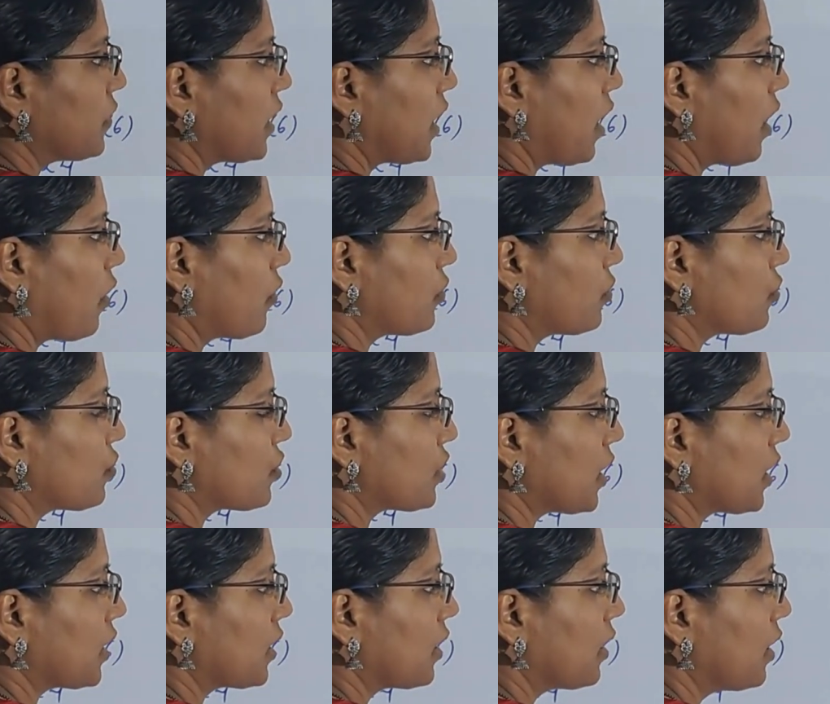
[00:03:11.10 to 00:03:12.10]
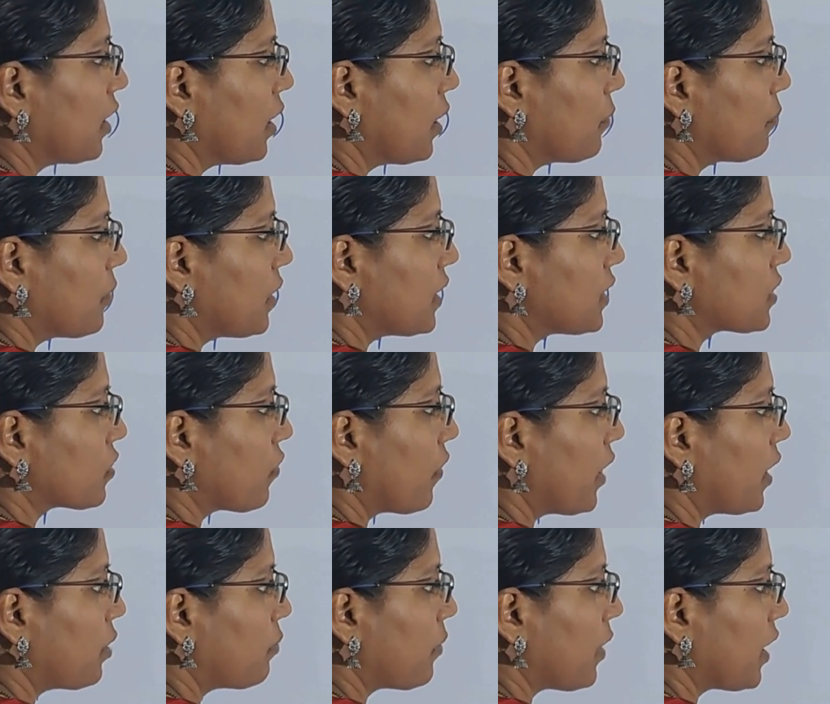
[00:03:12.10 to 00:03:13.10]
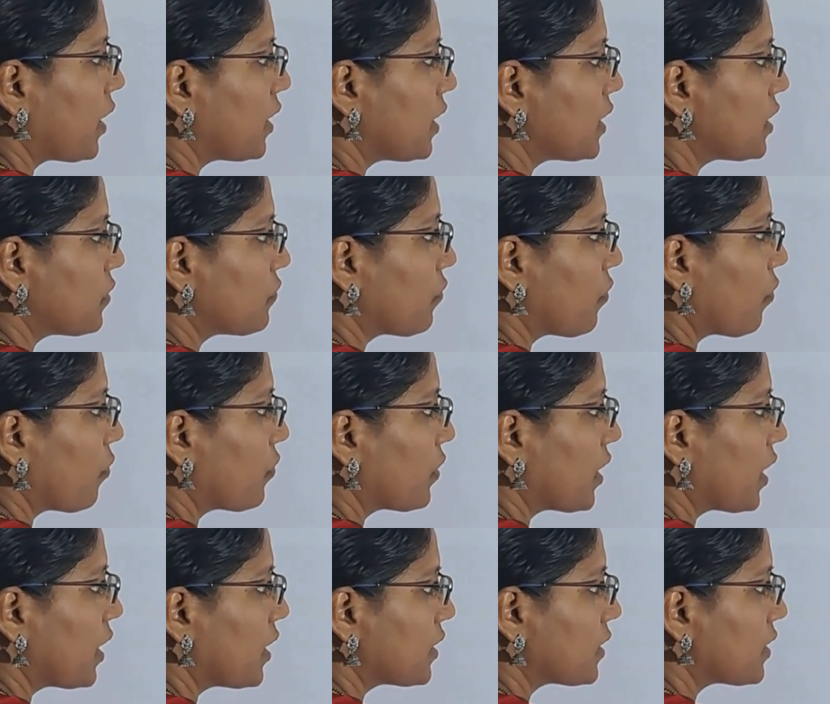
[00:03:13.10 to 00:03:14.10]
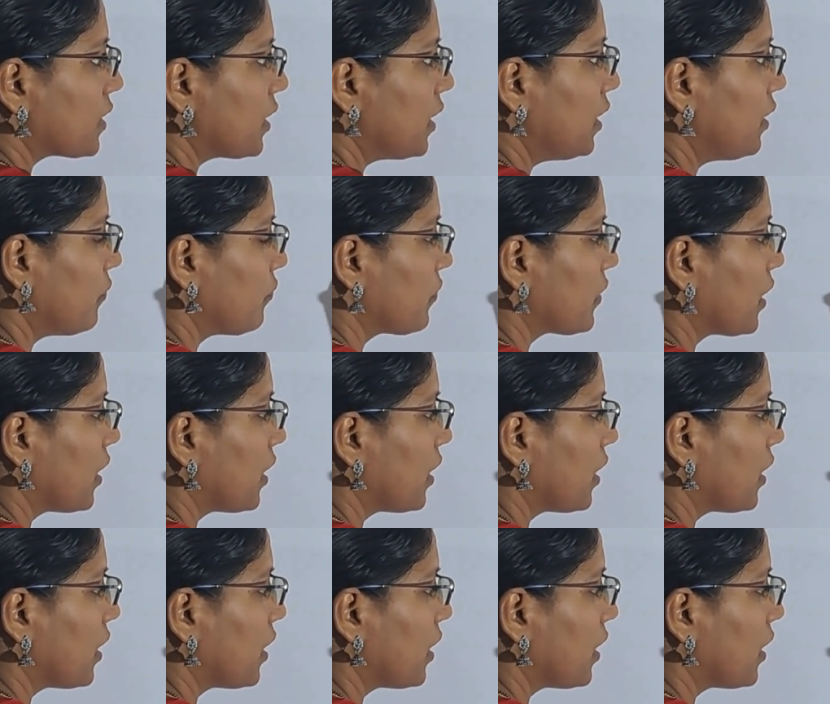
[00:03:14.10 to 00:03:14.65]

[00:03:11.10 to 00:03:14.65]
we have to check B square minus 4AC.